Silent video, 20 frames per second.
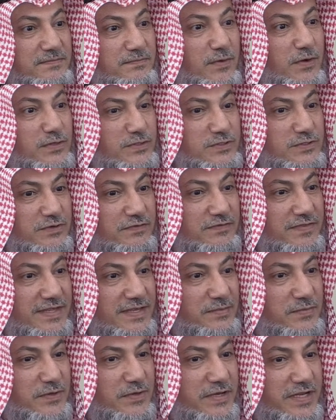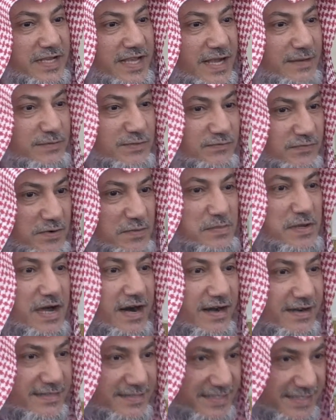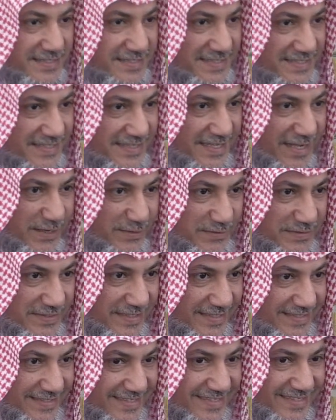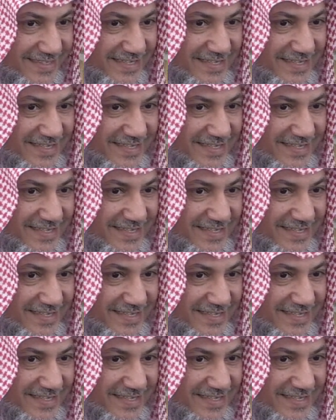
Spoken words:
most of the beauty comes from gardens in the outside.